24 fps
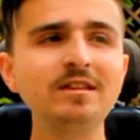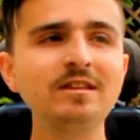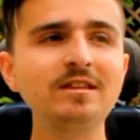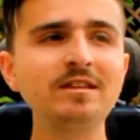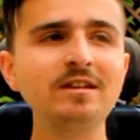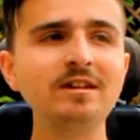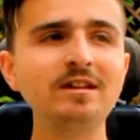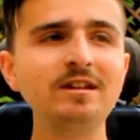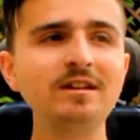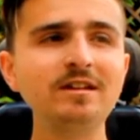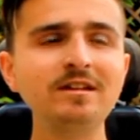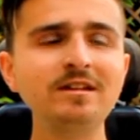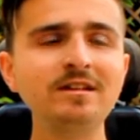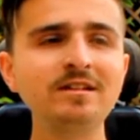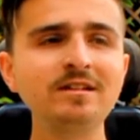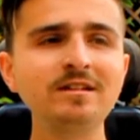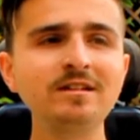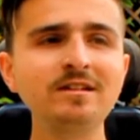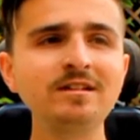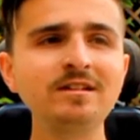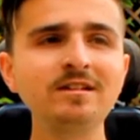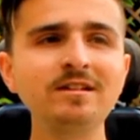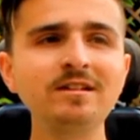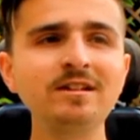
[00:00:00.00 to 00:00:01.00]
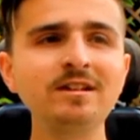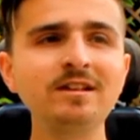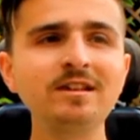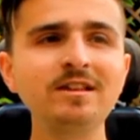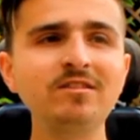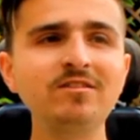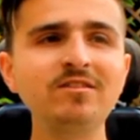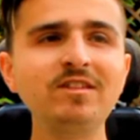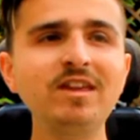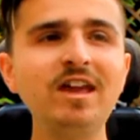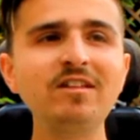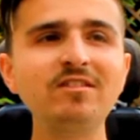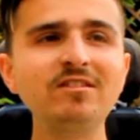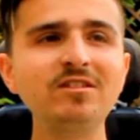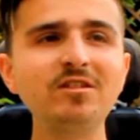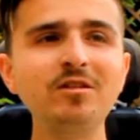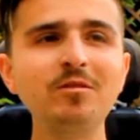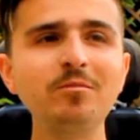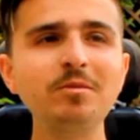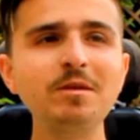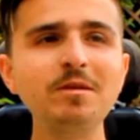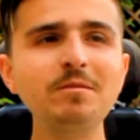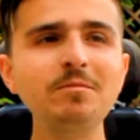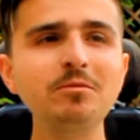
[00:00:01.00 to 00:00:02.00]
Like, scares a lot
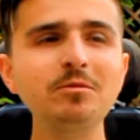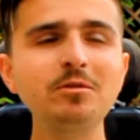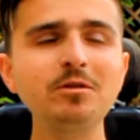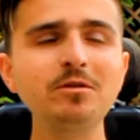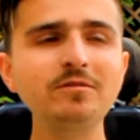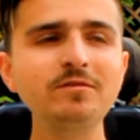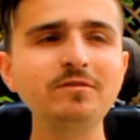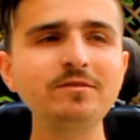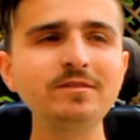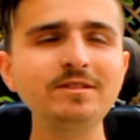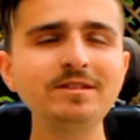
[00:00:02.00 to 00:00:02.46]
of people off.